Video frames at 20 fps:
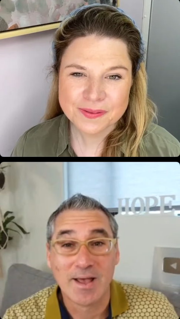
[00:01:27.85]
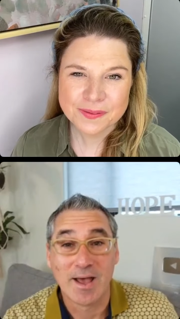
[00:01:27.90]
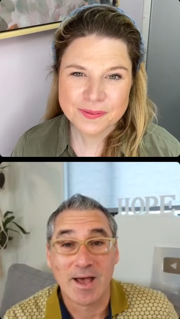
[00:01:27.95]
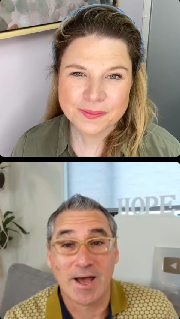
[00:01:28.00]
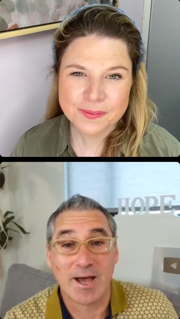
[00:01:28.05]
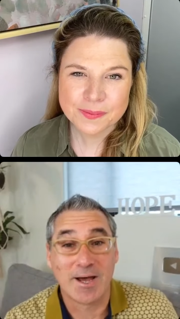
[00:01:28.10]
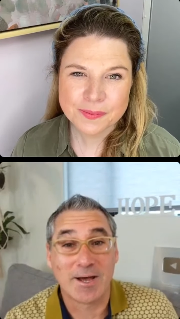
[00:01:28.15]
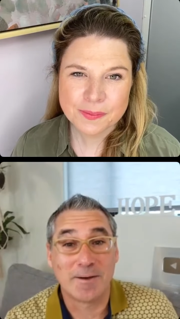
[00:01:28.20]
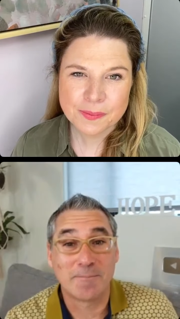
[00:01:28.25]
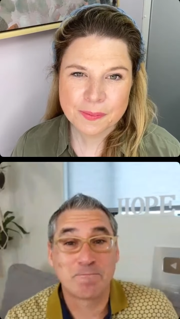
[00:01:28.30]

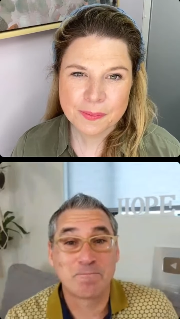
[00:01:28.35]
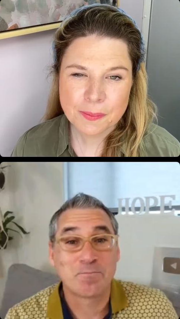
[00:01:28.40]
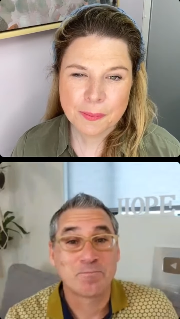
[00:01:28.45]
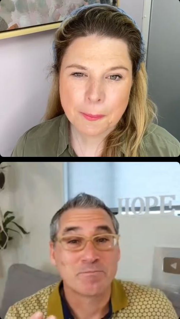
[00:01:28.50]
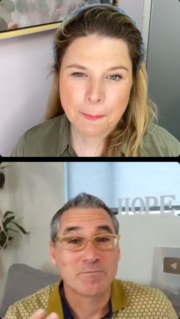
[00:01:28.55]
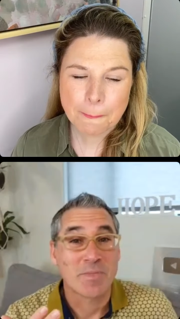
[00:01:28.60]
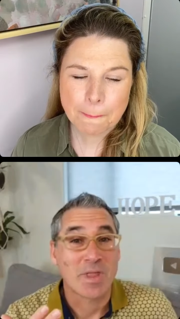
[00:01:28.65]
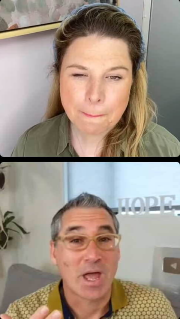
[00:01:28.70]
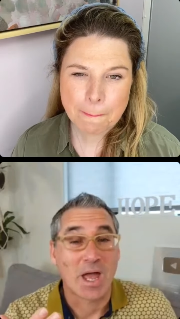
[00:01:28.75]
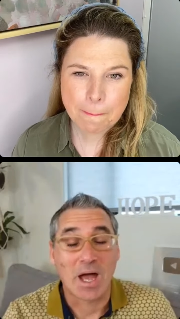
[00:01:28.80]
Speaker 1: Um,
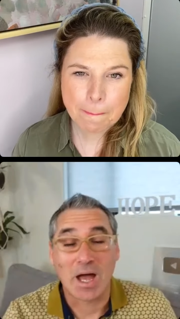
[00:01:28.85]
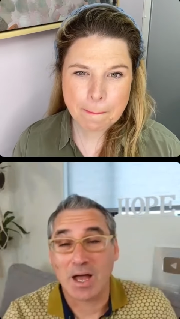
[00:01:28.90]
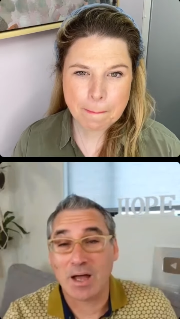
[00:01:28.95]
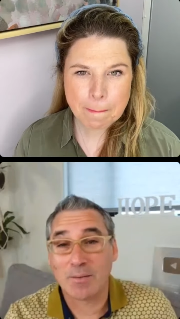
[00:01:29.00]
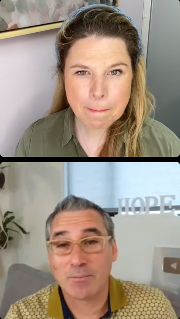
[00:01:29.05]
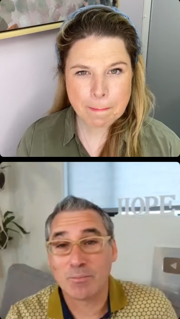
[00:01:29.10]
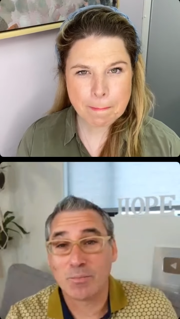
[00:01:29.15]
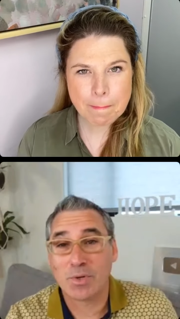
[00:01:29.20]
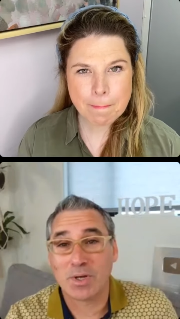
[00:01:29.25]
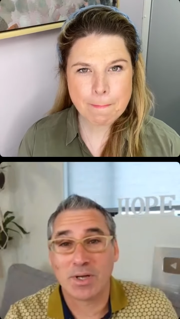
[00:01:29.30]

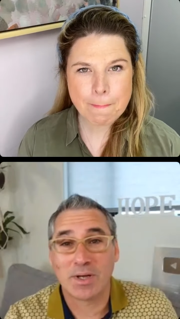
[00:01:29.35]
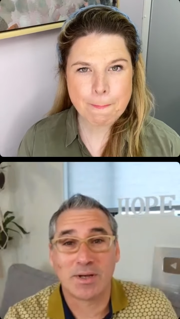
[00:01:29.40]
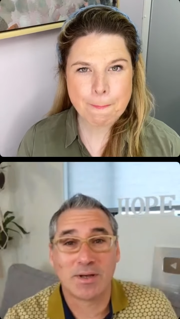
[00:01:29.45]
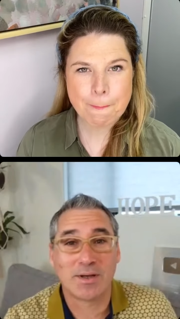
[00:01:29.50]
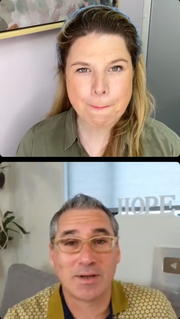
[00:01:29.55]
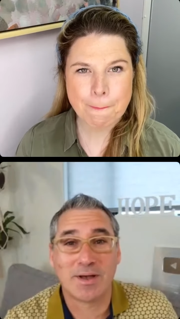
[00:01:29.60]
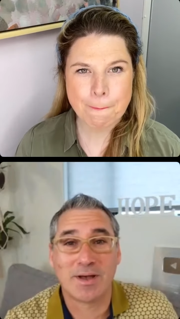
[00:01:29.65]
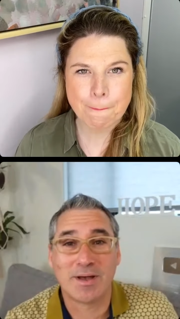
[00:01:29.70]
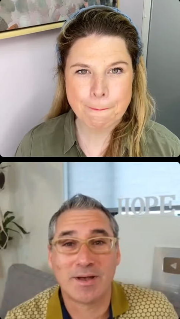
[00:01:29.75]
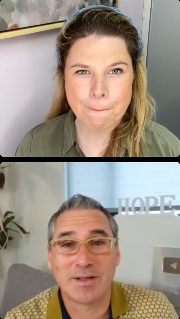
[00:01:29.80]
I'm uh,
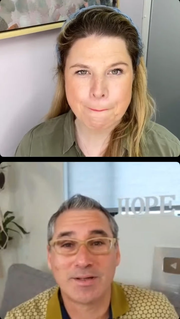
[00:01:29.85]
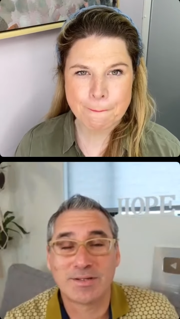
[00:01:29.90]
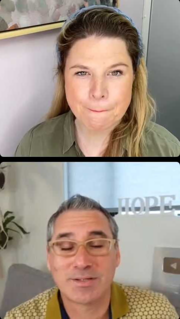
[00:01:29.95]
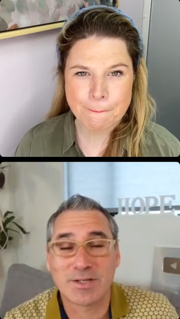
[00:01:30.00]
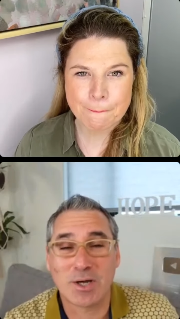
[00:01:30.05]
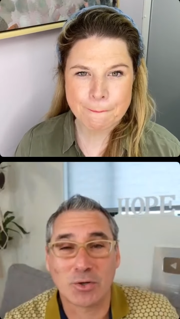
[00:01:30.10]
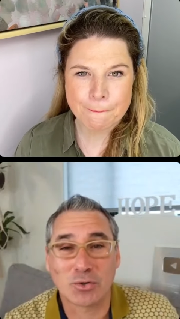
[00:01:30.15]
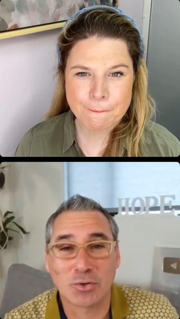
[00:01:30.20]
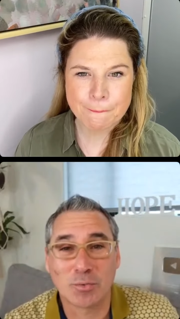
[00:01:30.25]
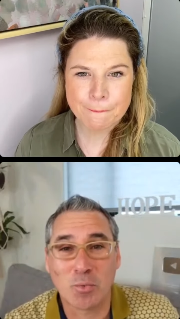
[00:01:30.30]

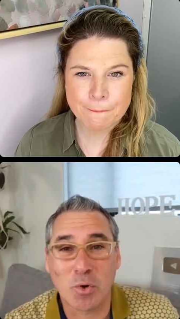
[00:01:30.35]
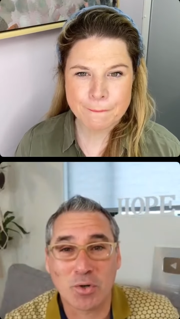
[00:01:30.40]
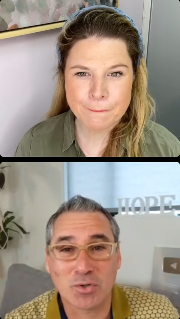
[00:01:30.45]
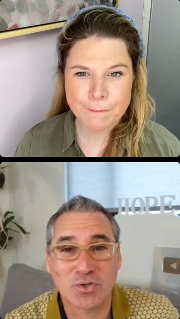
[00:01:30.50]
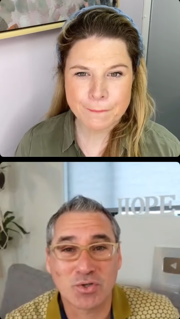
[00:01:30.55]
Doctor Mark